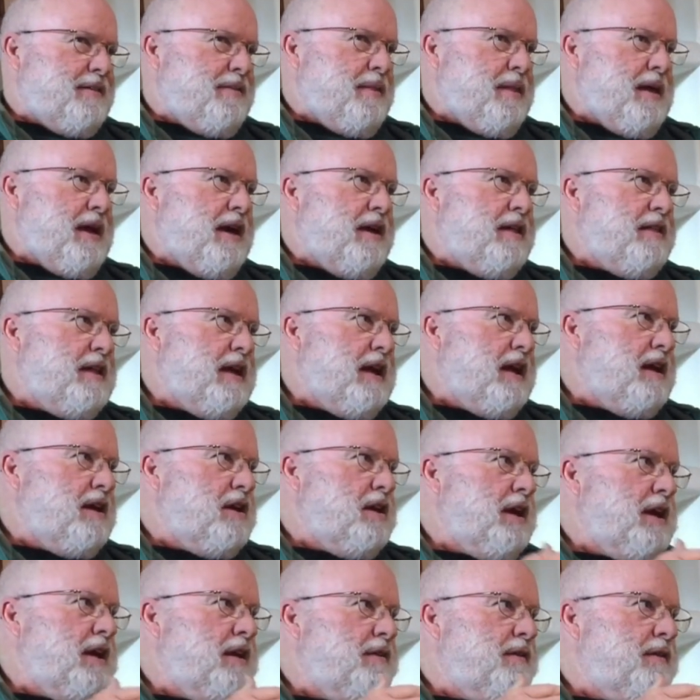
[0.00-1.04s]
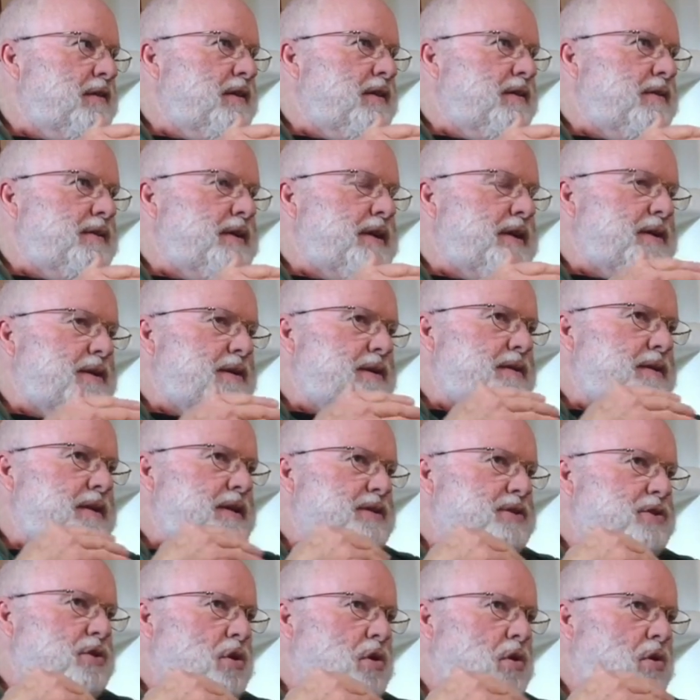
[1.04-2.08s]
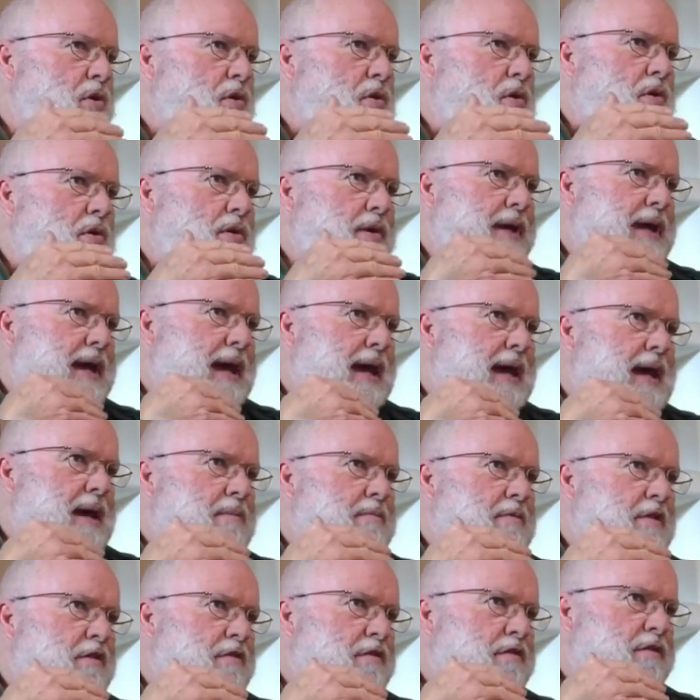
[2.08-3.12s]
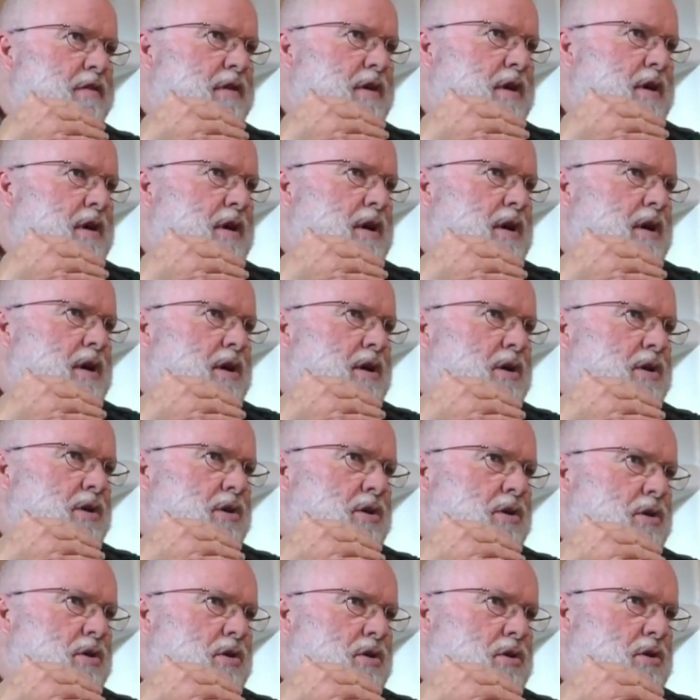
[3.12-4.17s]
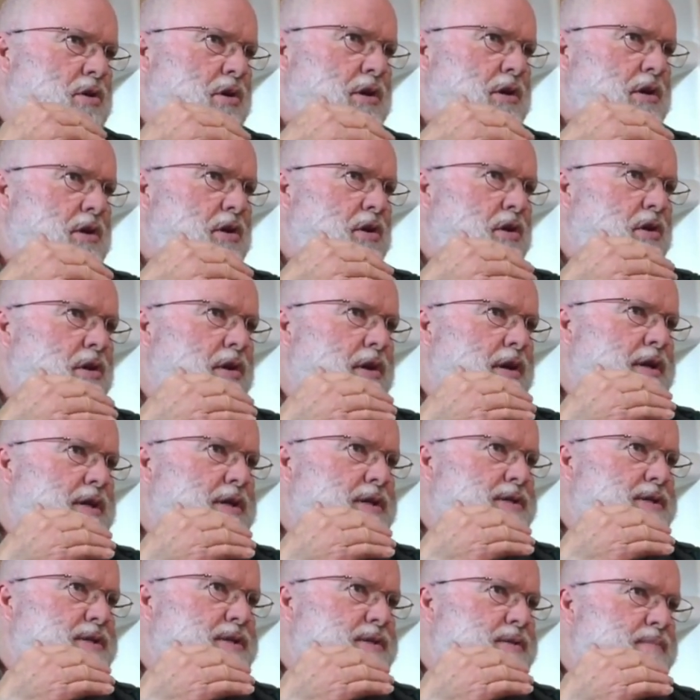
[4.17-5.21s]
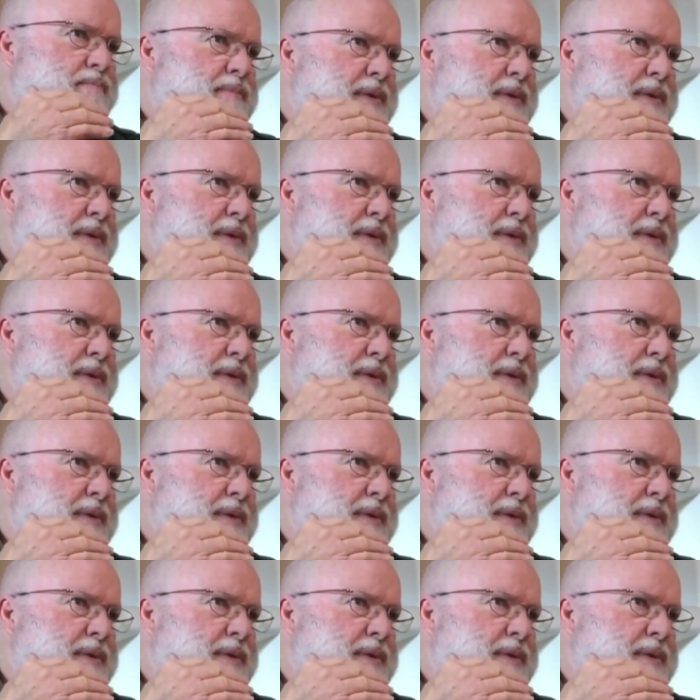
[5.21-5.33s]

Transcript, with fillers: That that it, the, this whole game of good looks,